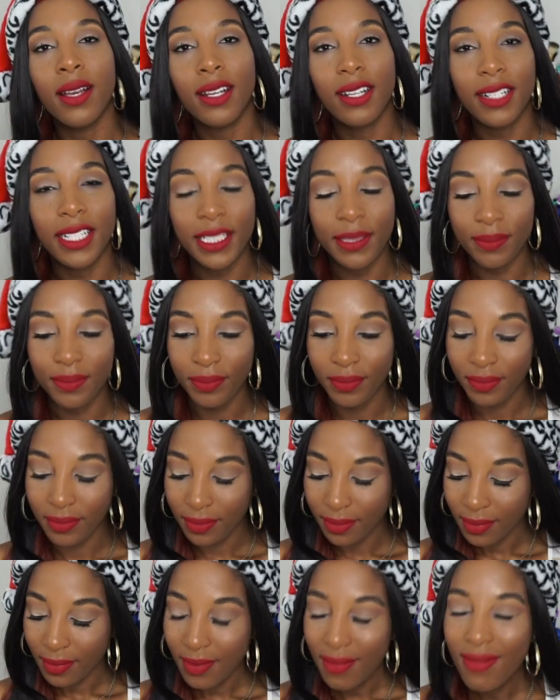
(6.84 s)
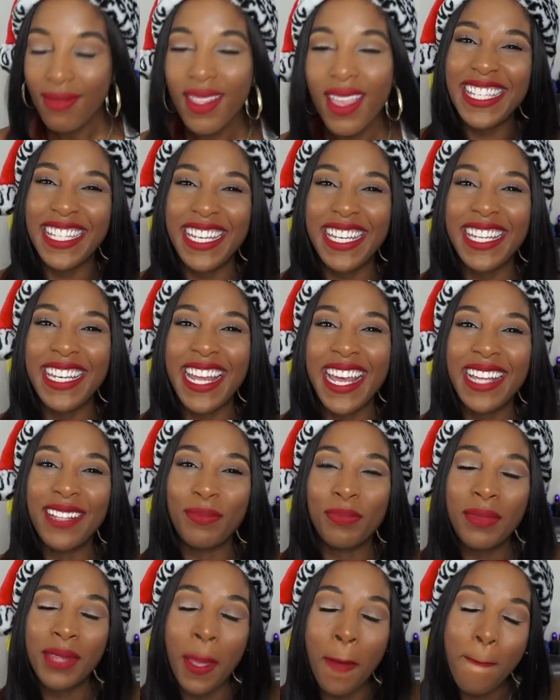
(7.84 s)
all right, you can
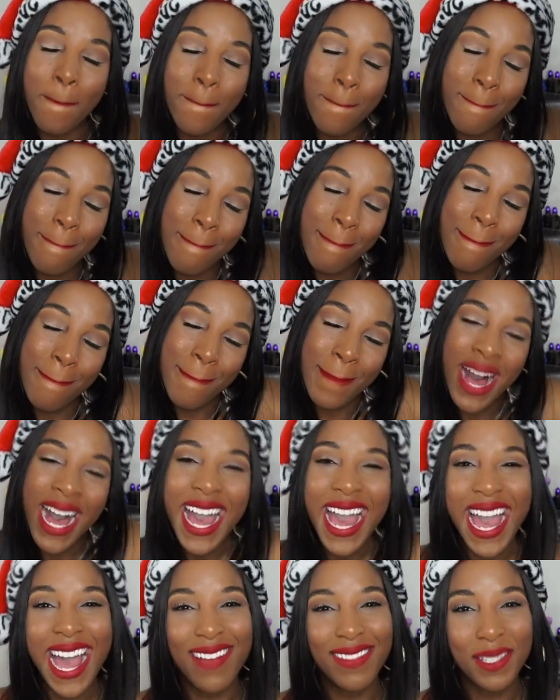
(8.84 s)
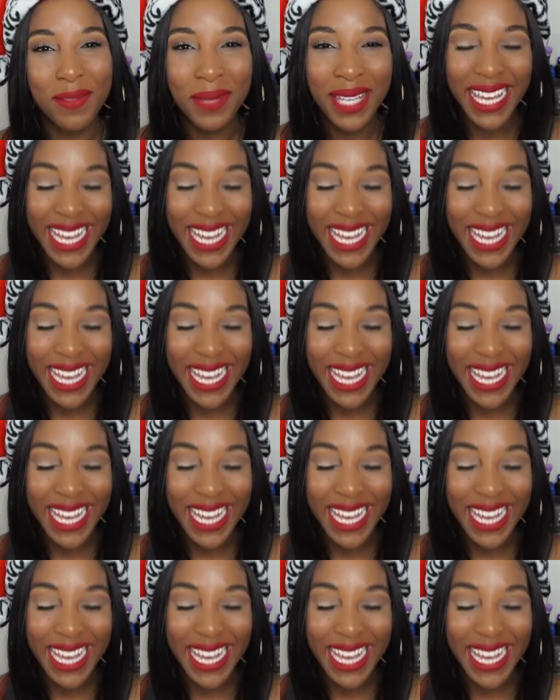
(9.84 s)
have some